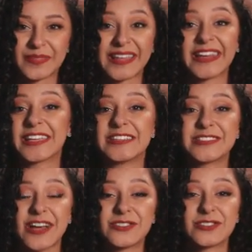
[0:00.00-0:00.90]
Getting it
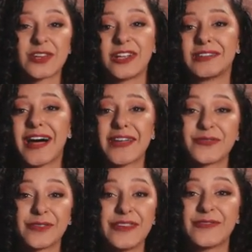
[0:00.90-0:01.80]
done took a lot of
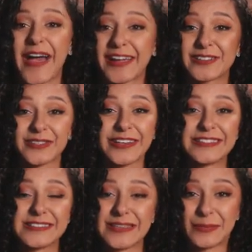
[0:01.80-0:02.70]

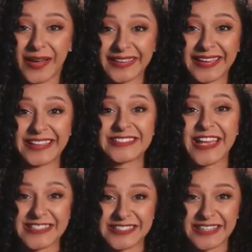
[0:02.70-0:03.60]
refactoring, debugging, and
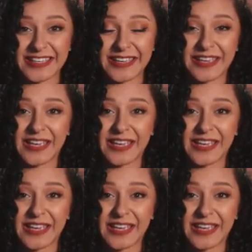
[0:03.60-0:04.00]
testing.